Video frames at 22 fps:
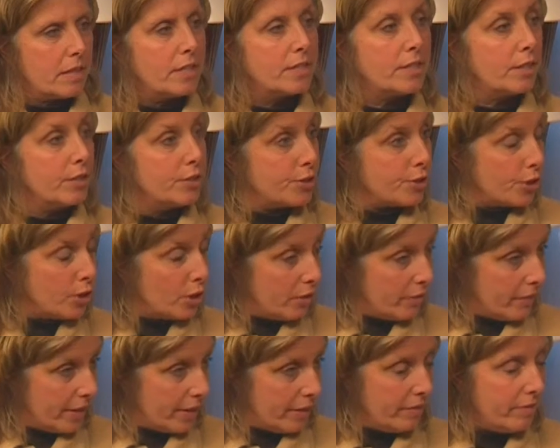
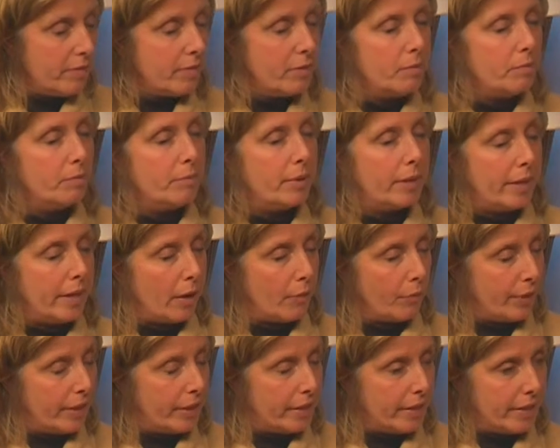conservative, but yet
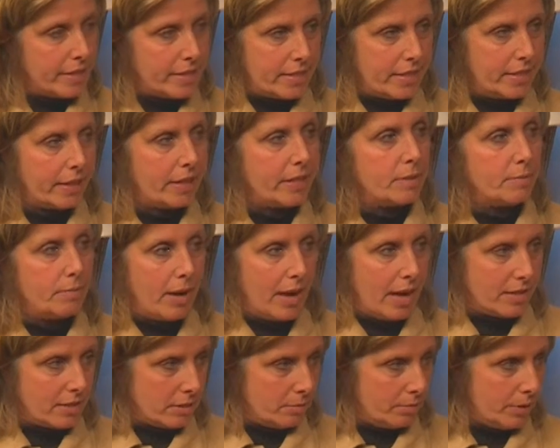realistic as
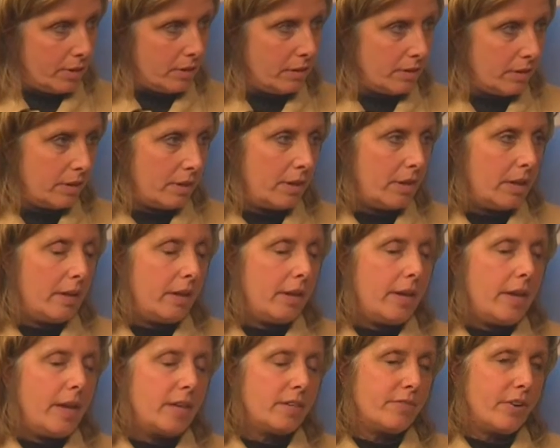possible.
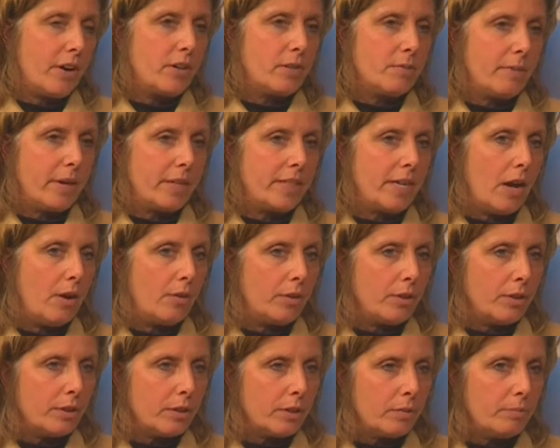As far as my town
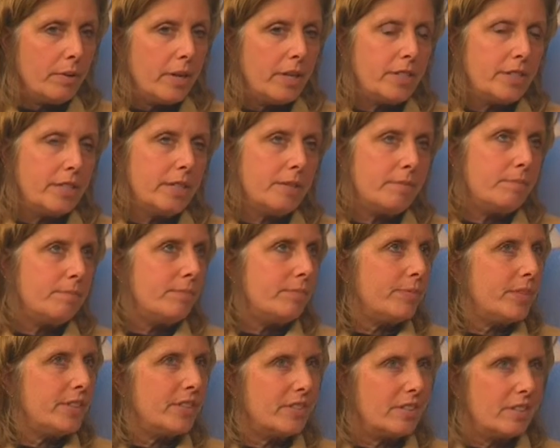clerk budget,
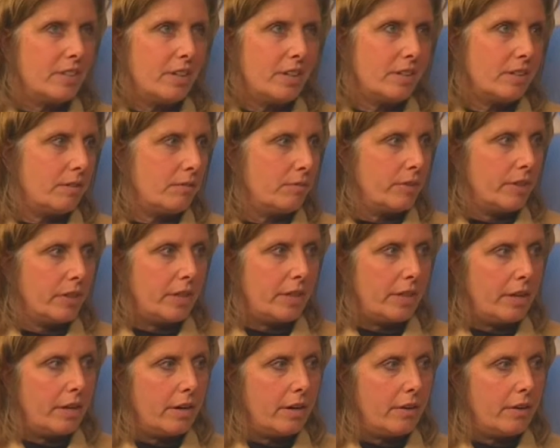there's nothing really there.